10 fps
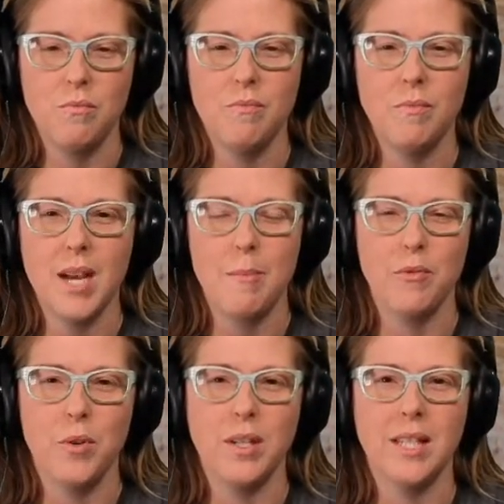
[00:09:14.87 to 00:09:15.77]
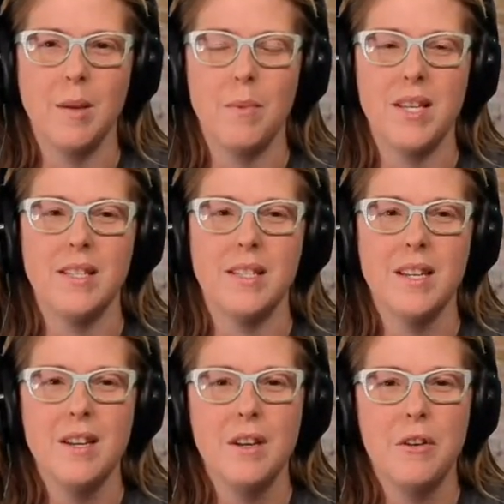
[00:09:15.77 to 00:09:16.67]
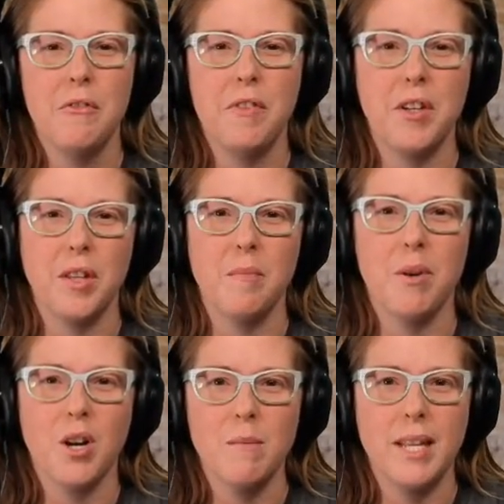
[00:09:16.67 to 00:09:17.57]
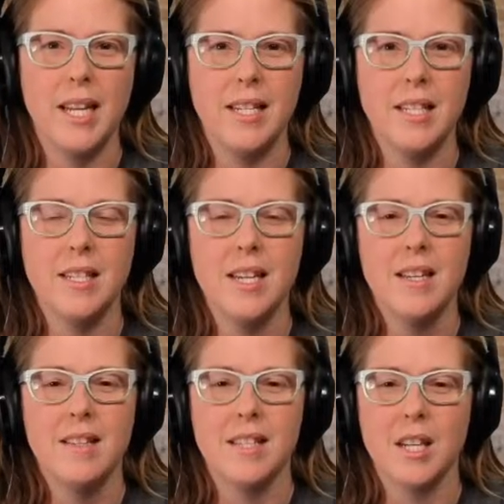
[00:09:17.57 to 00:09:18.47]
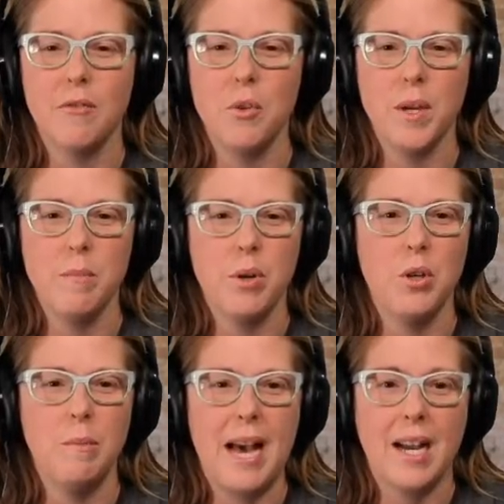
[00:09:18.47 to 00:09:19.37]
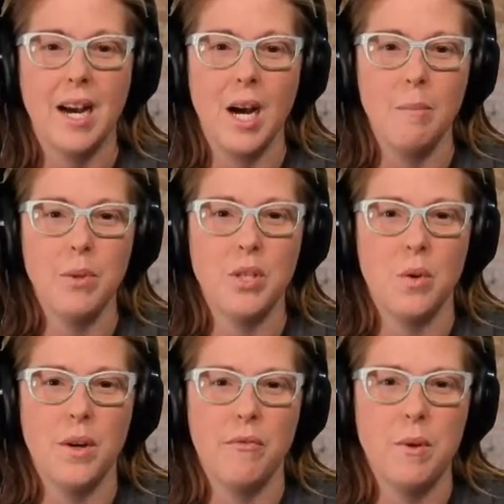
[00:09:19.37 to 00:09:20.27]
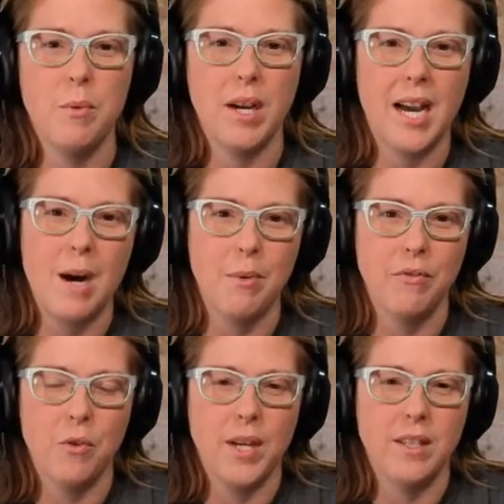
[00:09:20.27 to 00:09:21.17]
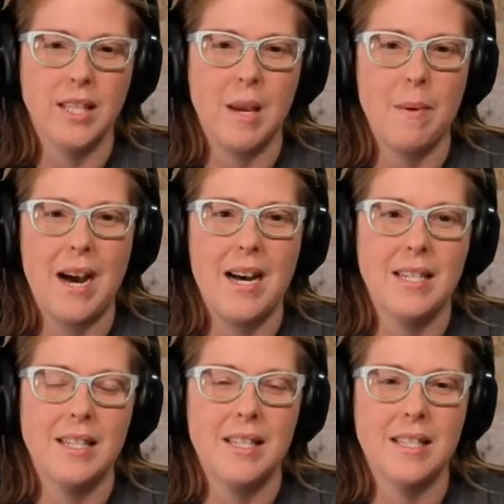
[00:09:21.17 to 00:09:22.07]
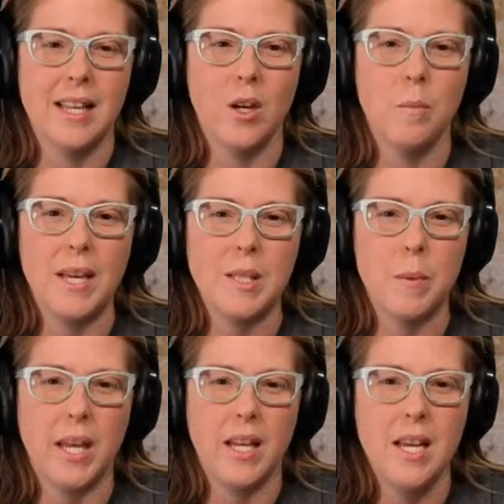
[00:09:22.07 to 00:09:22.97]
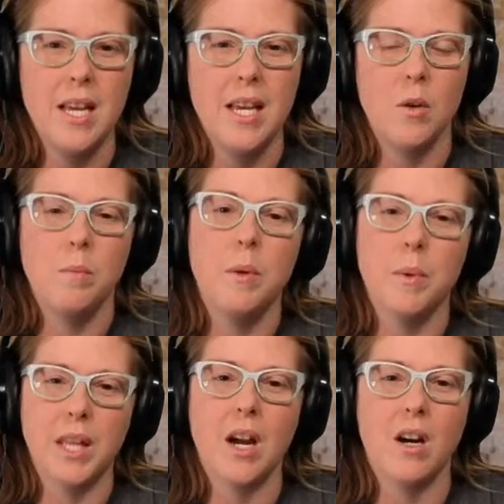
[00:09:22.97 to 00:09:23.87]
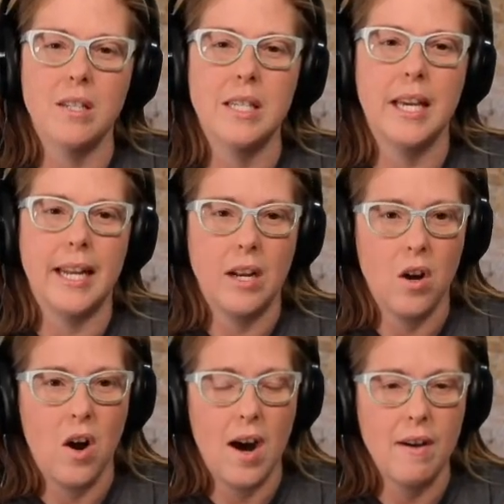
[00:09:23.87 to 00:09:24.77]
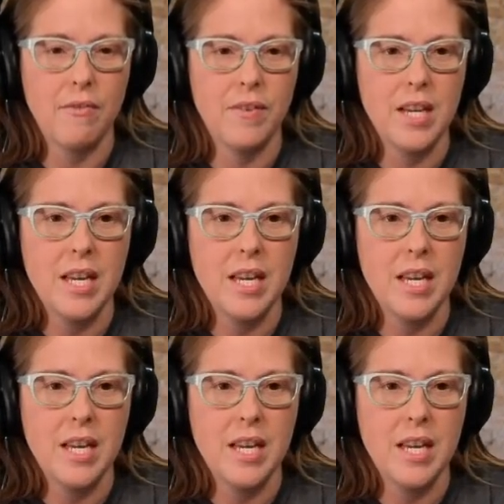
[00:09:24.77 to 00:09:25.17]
Copper foil tape is fairly permanent. This stuff you can pull back up, so if we put copper foil tape onto this Lego base plate, it would be really hard to get it off.